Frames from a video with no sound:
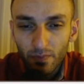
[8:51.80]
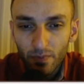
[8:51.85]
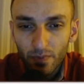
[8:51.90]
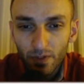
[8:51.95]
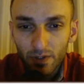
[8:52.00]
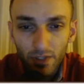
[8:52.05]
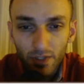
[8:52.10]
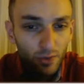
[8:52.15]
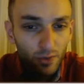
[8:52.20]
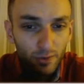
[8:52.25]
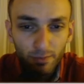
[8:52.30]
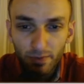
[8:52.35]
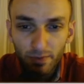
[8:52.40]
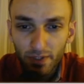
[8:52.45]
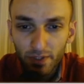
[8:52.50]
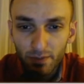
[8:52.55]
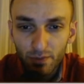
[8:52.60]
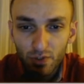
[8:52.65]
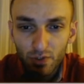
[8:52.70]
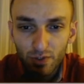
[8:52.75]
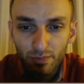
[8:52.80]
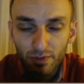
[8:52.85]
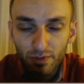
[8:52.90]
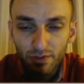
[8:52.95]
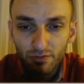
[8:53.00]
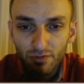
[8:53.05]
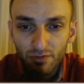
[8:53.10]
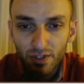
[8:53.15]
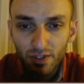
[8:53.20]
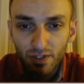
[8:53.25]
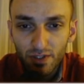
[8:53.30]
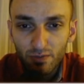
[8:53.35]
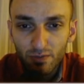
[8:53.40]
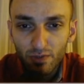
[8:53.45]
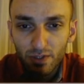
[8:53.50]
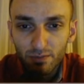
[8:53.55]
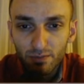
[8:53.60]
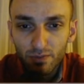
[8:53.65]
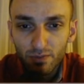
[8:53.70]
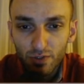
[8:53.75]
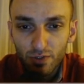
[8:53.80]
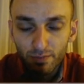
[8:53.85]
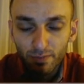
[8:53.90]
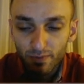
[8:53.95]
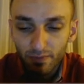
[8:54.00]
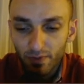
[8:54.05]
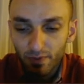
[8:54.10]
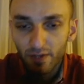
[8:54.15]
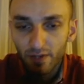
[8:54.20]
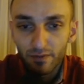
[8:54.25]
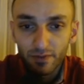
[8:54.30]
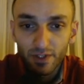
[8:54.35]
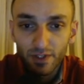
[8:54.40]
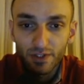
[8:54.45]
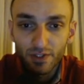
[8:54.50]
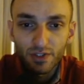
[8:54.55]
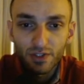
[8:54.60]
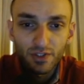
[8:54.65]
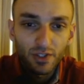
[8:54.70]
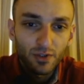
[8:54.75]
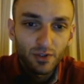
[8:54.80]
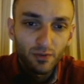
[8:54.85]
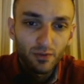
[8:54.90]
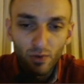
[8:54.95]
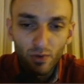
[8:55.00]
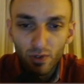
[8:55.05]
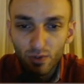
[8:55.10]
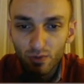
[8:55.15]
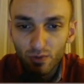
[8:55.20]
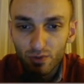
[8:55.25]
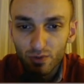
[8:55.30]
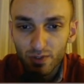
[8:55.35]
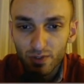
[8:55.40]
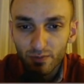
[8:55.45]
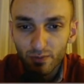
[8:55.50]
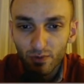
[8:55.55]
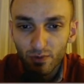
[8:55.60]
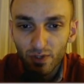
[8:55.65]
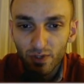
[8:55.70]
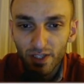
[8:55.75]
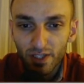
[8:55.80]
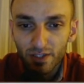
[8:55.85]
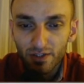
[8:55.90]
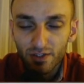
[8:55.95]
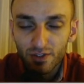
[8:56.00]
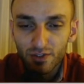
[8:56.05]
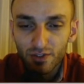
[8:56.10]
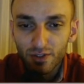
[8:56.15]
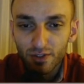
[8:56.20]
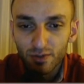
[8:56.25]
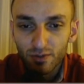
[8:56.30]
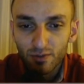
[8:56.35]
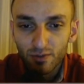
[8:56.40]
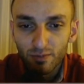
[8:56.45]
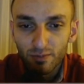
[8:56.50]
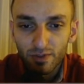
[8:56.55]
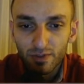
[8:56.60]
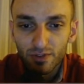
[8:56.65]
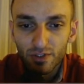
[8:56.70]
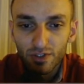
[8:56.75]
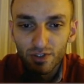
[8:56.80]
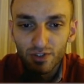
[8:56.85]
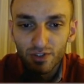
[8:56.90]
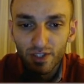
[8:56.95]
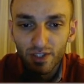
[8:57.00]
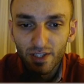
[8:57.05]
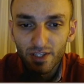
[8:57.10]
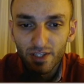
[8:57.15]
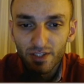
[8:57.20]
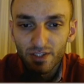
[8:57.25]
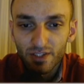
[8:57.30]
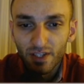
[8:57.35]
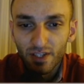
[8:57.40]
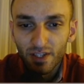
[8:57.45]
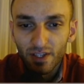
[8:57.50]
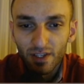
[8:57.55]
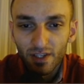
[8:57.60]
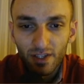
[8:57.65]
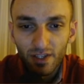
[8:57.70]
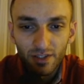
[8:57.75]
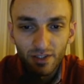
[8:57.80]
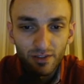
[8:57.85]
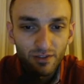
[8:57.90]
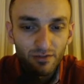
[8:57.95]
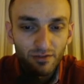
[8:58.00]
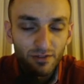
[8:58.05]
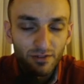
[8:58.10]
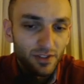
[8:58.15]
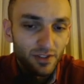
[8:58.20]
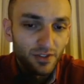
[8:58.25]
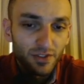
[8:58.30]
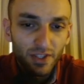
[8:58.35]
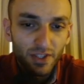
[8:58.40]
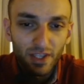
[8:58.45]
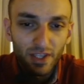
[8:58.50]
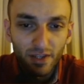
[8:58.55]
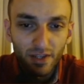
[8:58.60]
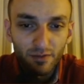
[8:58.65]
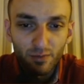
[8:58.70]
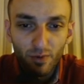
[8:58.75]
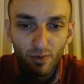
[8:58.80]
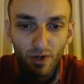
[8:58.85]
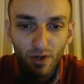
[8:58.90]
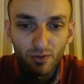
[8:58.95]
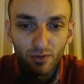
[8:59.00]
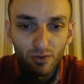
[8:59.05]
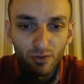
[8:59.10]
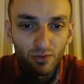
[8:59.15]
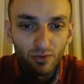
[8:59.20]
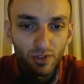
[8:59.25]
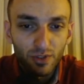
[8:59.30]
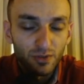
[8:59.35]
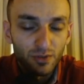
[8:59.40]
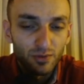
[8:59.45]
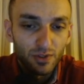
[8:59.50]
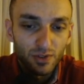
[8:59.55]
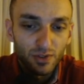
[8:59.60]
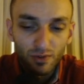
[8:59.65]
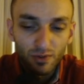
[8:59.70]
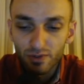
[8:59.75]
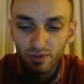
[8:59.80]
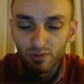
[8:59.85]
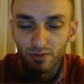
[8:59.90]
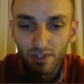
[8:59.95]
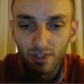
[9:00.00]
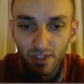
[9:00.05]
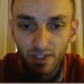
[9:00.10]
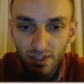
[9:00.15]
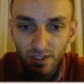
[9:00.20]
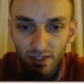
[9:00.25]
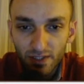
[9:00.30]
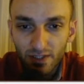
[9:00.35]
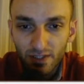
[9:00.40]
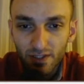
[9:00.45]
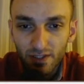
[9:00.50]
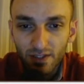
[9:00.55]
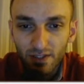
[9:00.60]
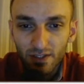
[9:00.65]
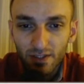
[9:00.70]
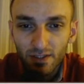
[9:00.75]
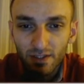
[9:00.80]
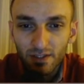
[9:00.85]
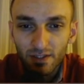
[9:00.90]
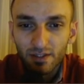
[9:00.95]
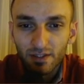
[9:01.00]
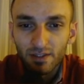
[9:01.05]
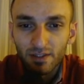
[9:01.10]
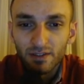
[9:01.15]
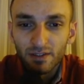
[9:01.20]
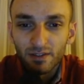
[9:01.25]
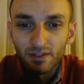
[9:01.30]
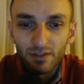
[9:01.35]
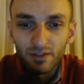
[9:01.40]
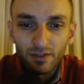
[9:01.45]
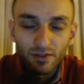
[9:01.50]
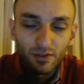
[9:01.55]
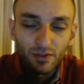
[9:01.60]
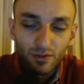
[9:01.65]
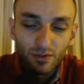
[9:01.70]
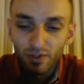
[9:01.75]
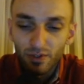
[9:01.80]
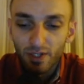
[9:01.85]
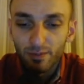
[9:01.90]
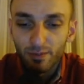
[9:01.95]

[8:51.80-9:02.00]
He could play bishop e3, he went bishop e5. Yes, instead of going rook c4, I had this d2, but just takes. And here at least king f1 or rook e2 is also there. So I